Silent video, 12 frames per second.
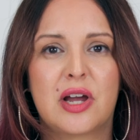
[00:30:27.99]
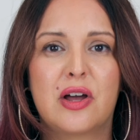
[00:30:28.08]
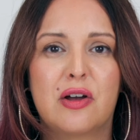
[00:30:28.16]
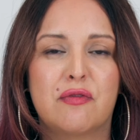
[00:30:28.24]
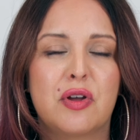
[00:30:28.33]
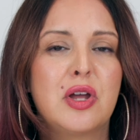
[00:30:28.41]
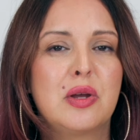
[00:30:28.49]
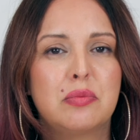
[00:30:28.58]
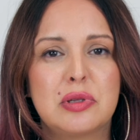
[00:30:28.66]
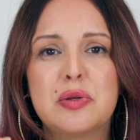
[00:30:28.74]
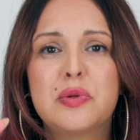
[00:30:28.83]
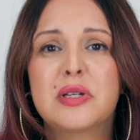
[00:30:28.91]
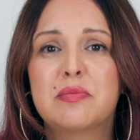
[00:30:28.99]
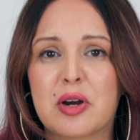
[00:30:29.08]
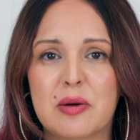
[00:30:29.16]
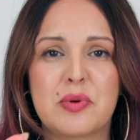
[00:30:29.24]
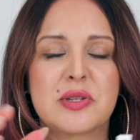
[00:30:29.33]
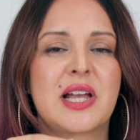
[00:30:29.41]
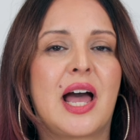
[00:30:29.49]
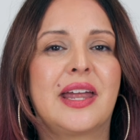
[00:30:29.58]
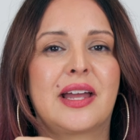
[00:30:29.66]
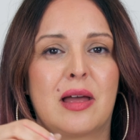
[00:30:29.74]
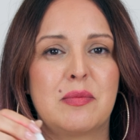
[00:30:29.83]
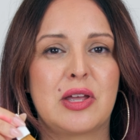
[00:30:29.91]
of blues and purples kind
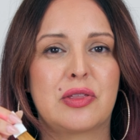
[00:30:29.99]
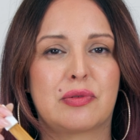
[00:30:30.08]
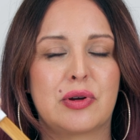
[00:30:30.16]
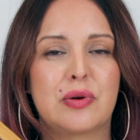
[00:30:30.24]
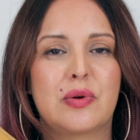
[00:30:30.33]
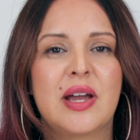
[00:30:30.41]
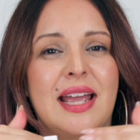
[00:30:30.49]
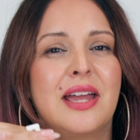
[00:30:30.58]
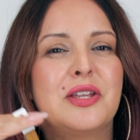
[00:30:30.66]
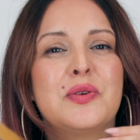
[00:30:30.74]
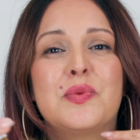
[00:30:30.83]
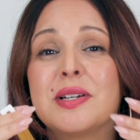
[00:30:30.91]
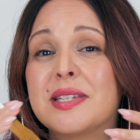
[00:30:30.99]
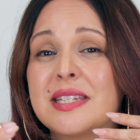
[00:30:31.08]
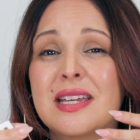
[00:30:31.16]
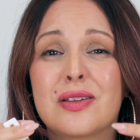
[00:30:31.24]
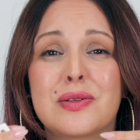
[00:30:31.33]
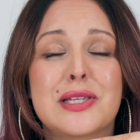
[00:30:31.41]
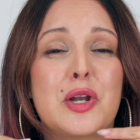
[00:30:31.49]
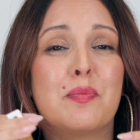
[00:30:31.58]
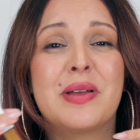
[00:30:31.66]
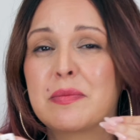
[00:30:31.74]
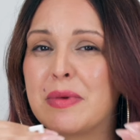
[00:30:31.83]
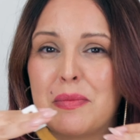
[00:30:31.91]
of coming through, and you will see those little
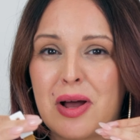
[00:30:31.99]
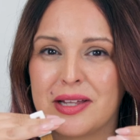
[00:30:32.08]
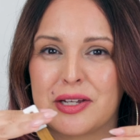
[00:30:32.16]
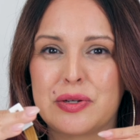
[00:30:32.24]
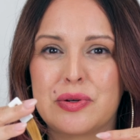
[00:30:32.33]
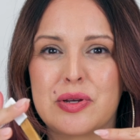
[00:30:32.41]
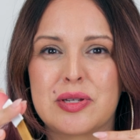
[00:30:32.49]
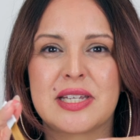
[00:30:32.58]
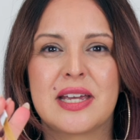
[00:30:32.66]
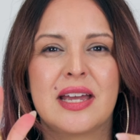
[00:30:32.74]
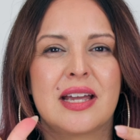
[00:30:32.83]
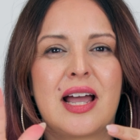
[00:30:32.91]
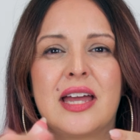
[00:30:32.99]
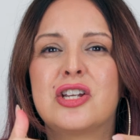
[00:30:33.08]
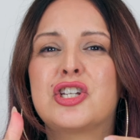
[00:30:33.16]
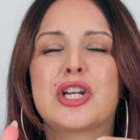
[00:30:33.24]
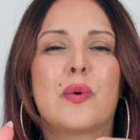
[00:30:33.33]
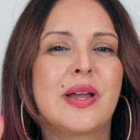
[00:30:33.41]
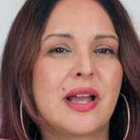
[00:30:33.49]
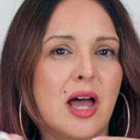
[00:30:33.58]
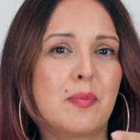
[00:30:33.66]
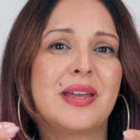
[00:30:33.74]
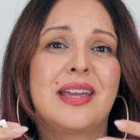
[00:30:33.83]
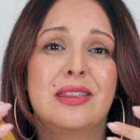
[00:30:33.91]
pigment molecules kind of showing
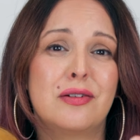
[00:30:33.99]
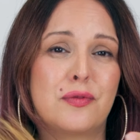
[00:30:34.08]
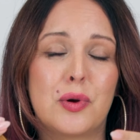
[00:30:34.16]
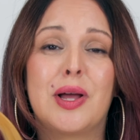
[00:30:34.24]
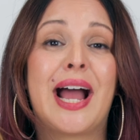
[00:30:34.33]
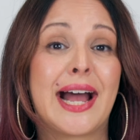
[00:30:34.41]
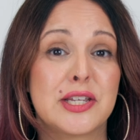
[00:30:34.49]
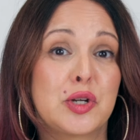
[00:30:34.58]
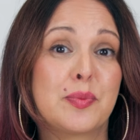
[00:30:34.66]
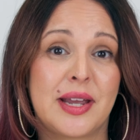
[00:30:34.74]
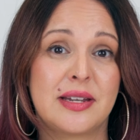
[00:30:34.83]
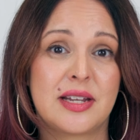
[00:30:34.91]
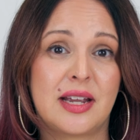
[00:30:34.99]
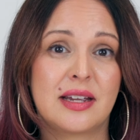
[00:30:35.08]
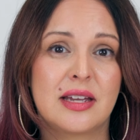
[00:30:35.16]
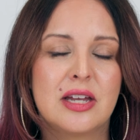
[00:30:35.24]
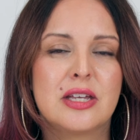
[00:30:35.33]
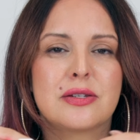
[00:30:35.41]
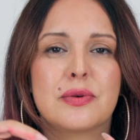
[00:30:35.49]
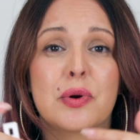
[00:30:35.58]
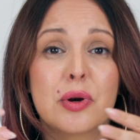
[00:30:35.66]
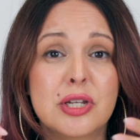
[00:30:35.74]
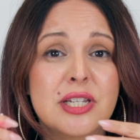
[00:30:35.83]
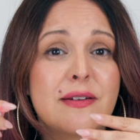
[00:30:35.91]
up in the foil as you're painting. So in
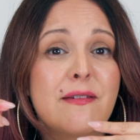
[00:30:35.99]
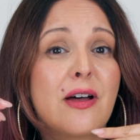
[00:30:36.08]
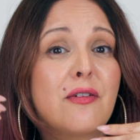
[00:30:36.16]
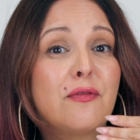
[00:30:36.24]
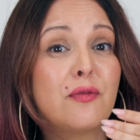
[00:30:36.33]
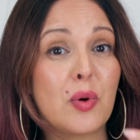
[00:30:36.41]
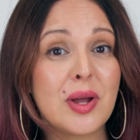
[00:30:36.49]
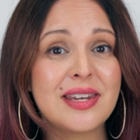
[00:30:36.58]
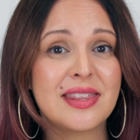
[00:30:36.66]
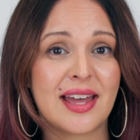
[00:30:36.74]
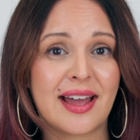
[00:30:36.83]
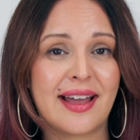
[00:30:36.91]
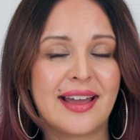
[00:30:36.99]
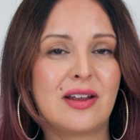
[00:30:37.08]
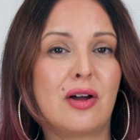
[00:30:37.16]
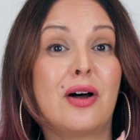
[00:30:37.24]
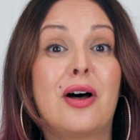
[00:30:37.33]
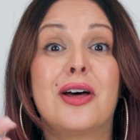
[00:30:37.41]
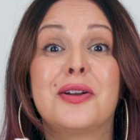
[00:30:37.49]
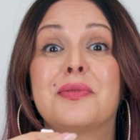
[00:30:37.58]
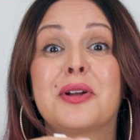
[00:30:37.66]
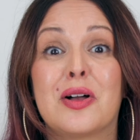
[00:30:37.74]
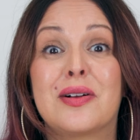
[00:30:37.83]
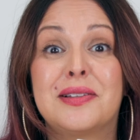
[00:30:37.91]
order to avoid that on a
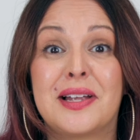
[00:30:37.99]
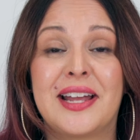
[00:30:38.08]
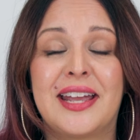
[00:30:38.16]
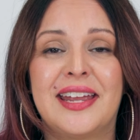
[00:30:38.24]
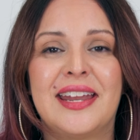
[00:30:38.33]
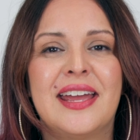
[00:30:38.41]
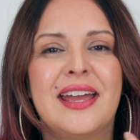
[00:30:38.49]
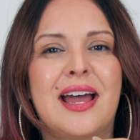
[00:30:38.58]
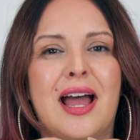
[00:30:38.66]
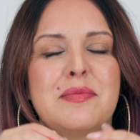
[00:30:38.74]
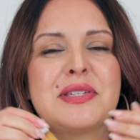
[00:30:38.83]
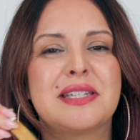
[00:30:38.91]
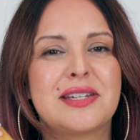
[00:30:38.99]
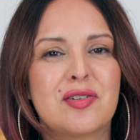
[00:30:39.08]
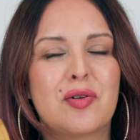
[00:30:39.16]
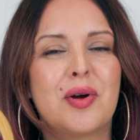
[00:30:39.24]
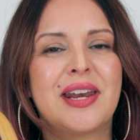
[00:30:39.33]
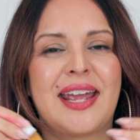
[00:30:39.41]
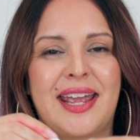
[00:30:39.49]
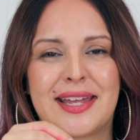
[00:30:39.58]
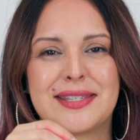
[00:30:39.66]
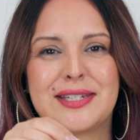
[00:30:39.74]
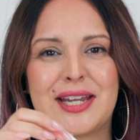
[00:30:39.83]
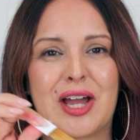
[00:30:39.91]
real client, I'm still going to
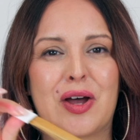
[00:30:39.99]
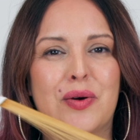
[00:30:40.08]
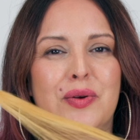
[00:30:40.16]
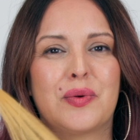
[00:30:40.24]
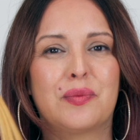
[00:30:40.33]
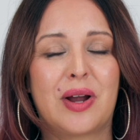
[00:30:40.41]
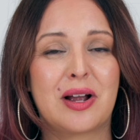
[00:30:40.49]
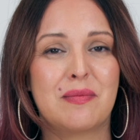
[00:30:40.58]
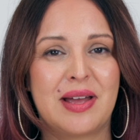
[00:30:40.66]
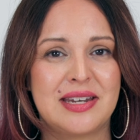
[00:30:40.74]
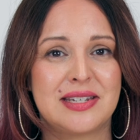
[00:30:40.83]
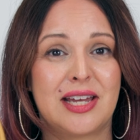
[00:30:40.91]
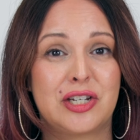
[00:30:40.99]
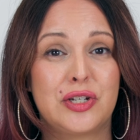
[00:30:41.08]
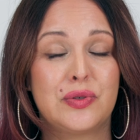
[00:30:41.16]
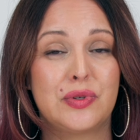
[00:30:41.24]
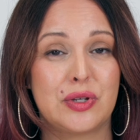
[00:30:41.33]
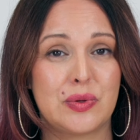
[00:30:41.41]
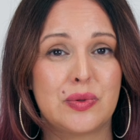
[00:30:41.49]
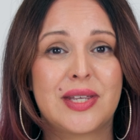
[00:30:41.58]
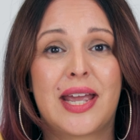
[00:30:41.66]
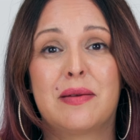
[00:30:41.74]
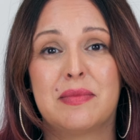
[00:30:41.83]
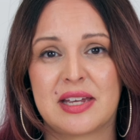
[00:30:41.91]
hands down recommend that you use
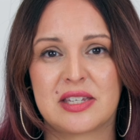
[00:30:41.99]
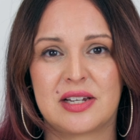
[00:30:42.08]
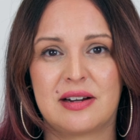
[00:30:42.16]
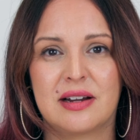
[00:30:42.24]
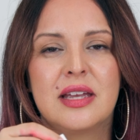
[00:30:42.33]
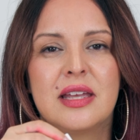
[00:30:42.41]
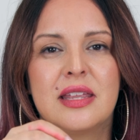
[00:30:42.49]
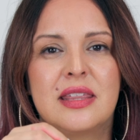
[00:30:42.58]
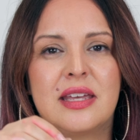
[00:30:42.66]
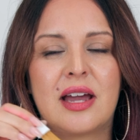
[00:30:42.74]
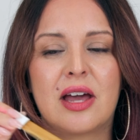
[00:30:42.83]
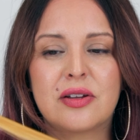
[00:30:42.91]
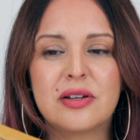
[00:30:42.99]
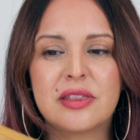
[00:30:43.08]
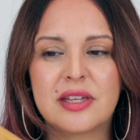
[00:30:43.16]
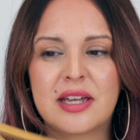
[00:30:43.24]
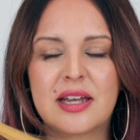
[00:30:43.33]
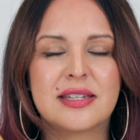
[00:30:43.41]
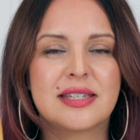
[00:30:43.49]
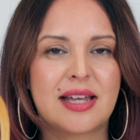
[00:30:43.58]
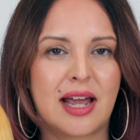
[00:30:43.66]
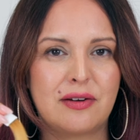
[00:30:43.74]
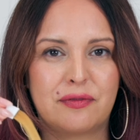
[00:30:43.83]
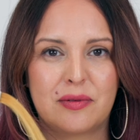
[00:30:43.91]
a mixer. The other thing,
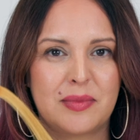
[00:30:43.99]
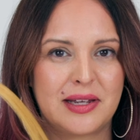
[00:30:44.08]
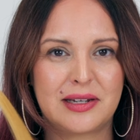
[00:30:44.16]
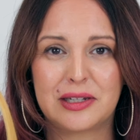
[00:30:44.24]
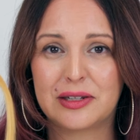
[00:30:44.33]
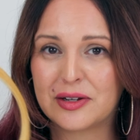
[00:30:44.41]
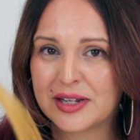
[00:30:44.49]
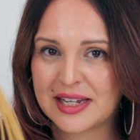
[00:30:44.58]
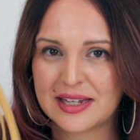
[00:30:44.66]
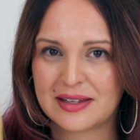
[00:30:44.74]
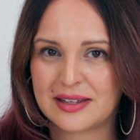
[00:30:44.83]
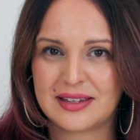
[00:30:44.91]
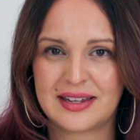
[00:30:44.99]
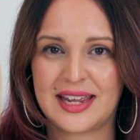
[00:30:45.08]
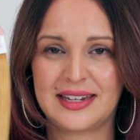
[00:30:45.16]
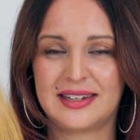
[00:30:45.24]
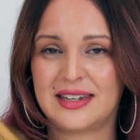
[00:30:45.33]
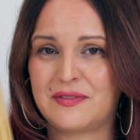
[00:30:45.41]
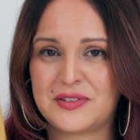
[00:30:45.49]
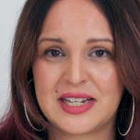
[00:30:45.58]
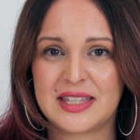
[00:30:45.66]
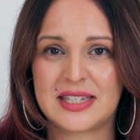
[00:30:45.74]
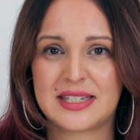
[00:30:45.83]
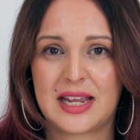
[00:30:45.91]
aside from it looking and
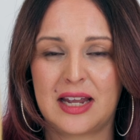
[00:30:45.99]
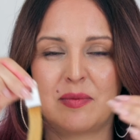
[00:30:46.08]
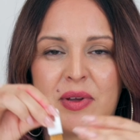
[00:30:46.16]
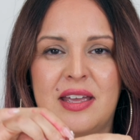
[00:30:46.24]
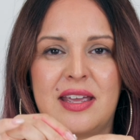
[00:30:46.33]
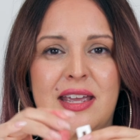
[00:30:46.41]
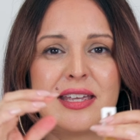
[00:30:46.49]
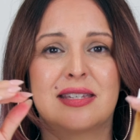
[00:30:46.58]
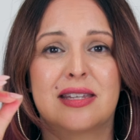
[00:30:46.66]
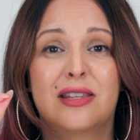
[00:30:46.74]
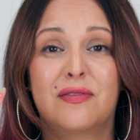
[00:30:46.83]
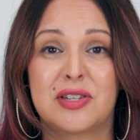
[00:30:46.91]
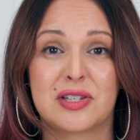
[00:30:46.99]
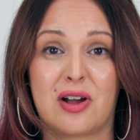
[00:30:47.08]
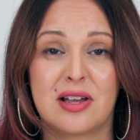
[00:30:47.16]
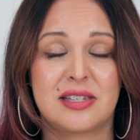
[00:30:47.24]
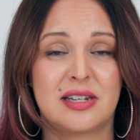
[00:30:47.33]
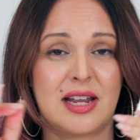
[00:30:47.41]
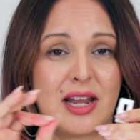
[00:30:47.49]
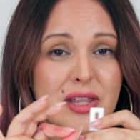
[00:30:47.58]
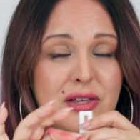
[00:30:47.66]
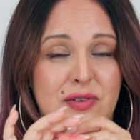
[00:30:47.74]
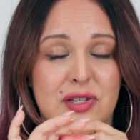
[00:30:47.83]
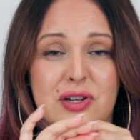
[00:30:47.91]
lifting the same, is the viscosity.
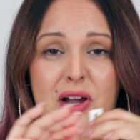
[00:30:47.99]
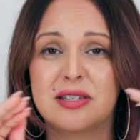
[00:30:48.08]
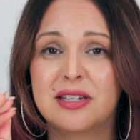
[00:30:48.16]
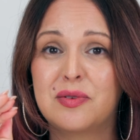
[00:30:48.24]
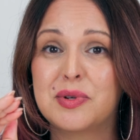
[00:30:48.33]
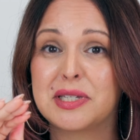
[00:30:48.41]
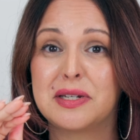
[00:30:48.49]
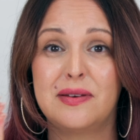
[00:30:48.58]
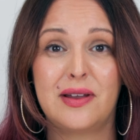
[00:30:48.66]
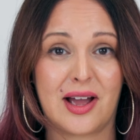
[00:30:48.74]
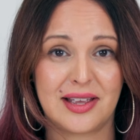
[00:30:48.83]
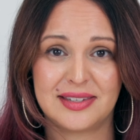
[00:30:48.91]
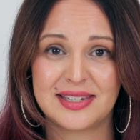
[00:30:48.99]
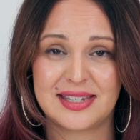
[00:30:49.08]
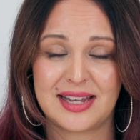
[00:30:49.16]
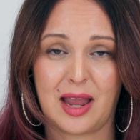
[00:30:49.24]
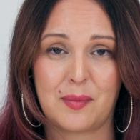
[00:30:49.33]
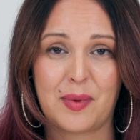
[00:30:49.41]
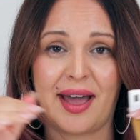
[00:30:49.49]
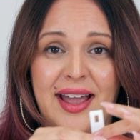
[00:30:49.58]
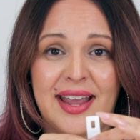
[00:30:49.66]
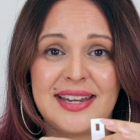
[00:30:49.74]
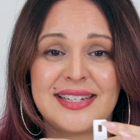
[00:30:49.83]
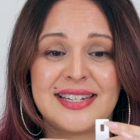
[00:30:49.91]
The viscosity was not the same.
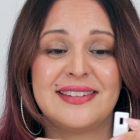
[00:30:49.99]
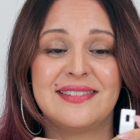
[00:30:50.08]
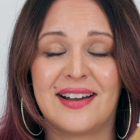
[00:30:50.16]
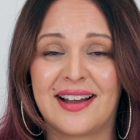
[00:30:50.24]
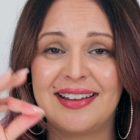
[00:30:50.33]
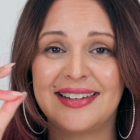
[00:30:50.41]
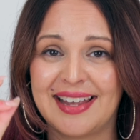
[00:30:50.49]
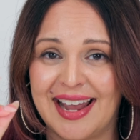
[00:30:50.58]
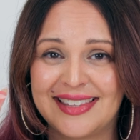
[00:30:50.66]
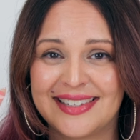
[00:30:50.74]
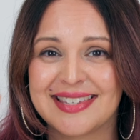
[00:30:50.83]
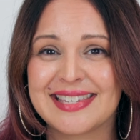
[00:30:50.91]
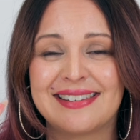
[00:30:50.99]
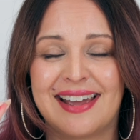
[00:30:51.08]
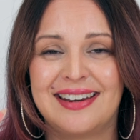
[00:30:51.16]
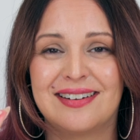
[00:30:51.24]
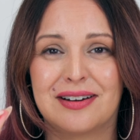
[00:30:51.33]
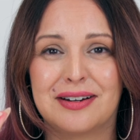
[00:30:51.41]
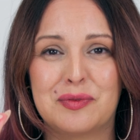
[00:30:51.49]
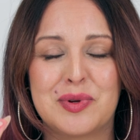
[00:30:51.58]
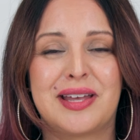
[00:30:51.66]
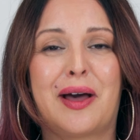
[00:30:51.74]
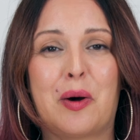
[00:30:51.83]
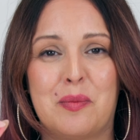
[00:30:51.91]
I did not like this lightener
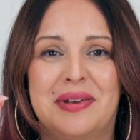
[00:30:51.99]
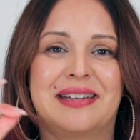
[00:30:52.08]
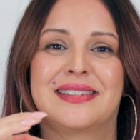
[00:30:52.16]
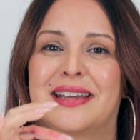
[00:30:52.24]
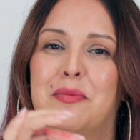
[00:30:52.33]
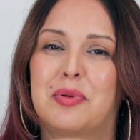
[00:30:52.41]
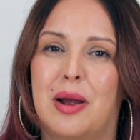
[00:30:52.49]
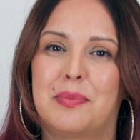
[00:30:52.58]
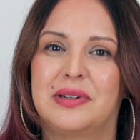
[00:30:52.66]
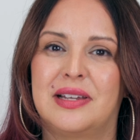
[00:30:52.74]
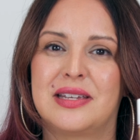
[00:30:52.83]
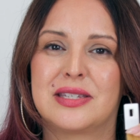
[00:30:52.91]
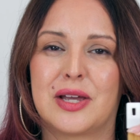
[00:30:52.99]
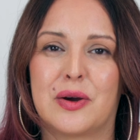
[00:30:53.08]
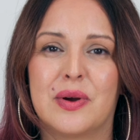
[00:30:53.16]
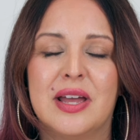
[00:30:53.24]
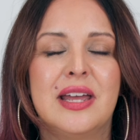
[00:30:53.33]
without mixing it properly. So